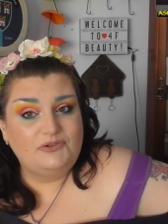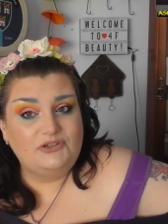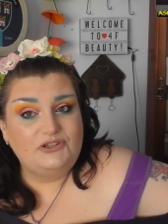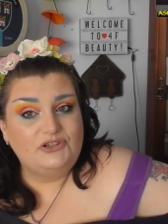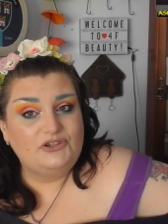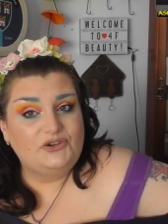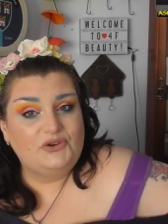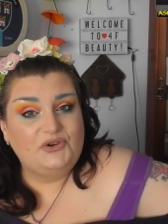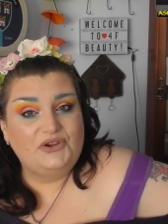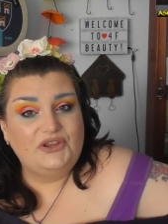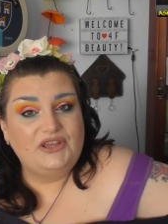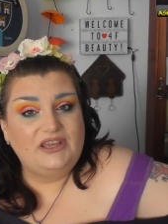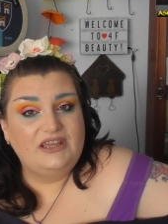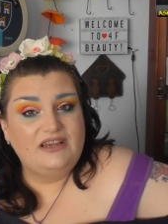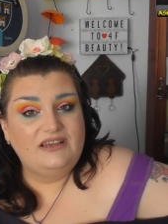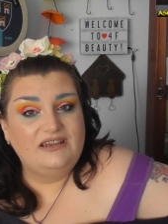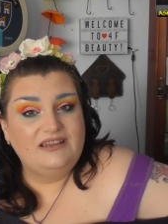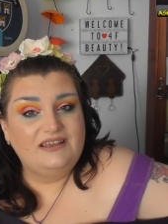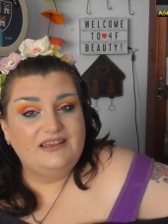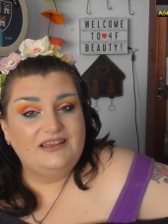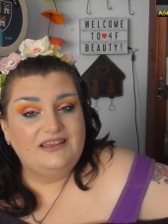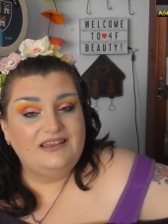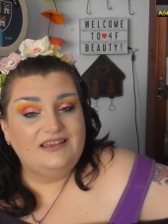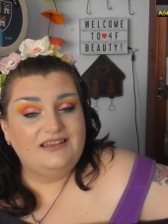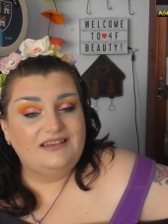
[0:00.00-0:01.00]
enjoy it
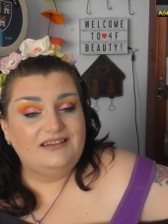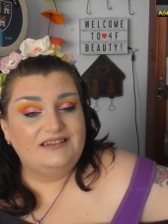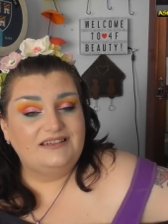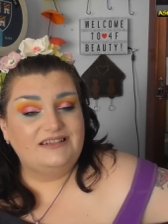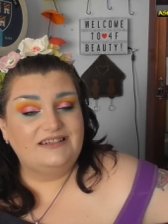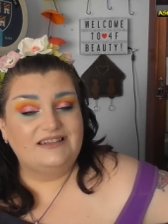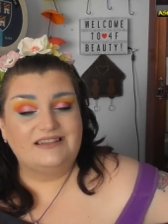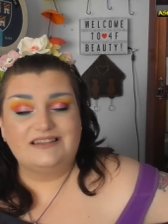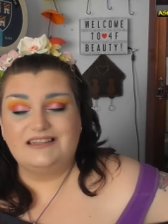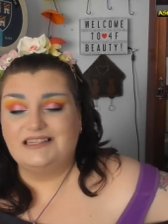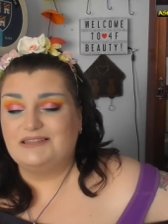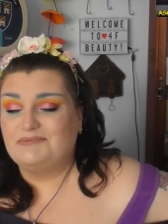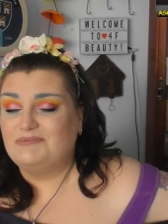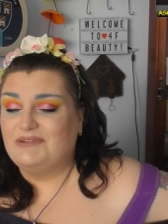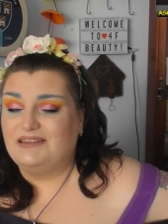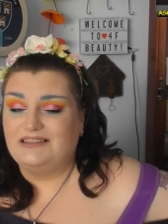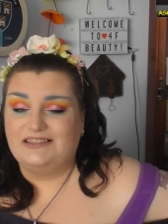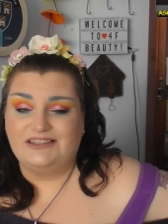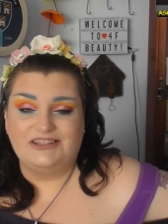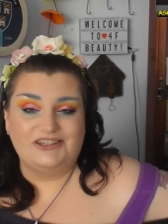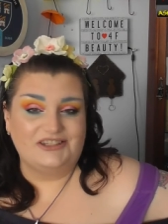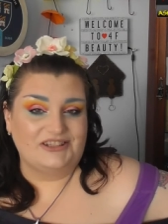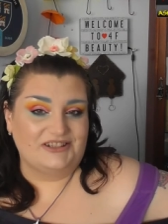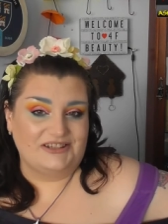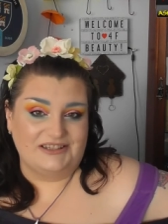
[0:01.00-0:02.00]
just as
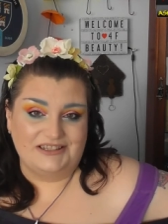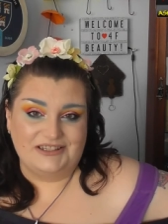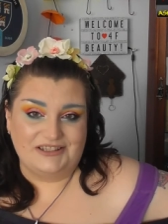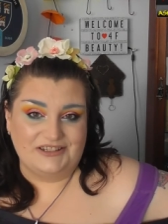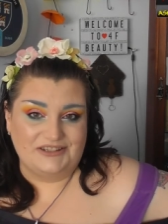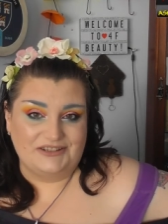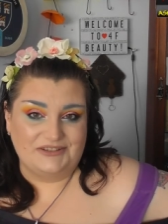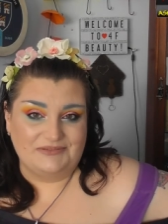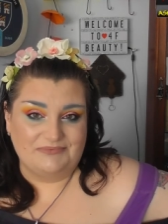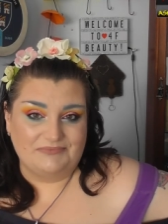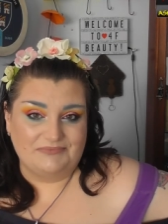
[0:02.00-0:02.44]
much as I do.